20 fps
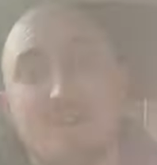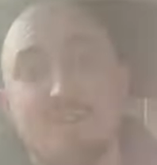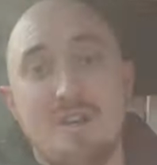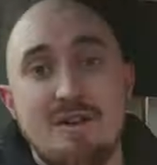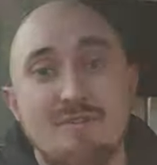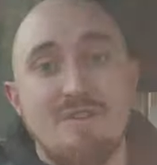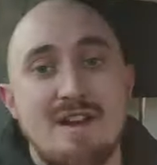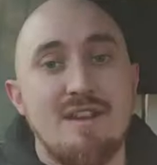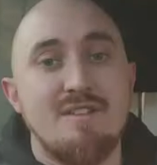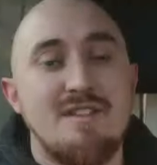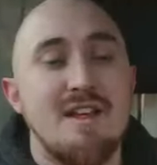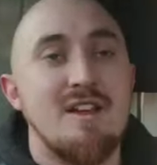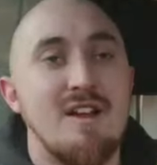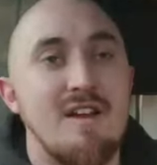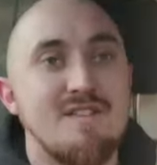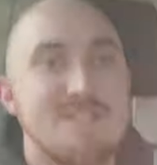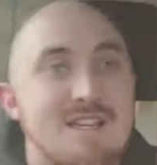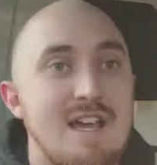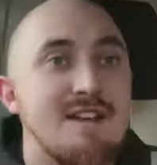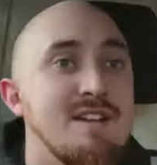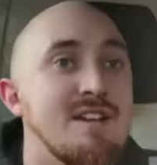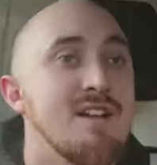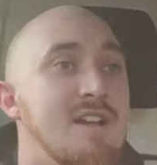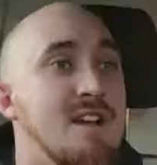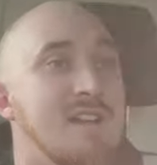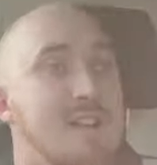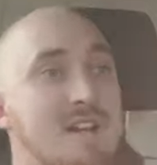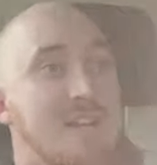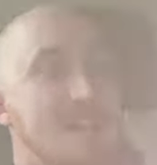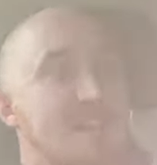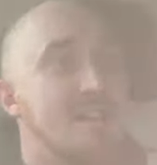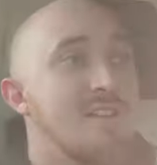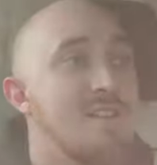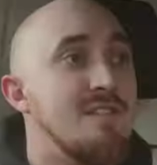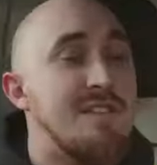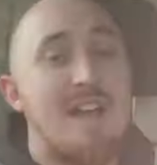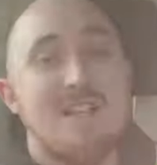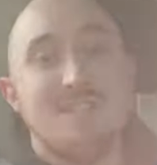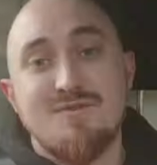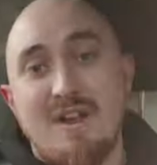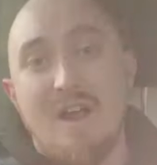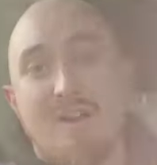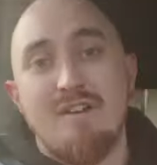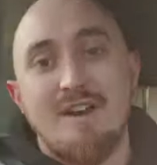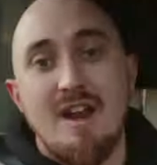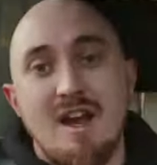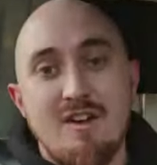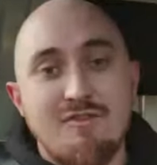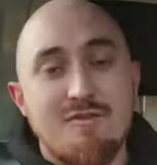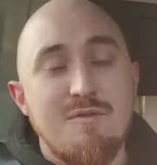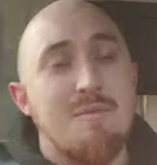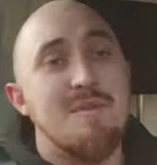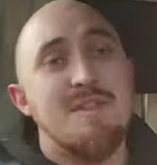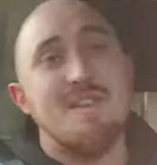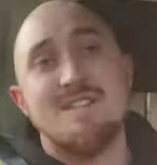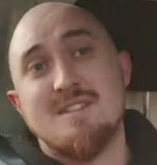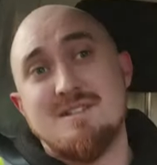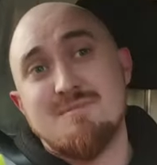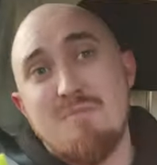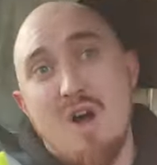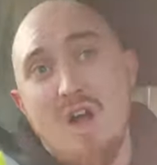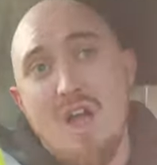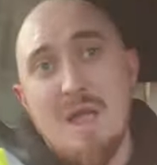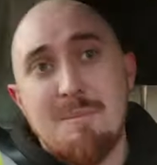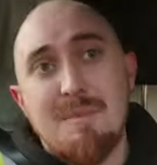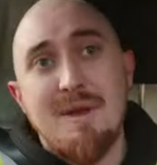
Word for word: agree with anything I've said, that's fair enough. This is my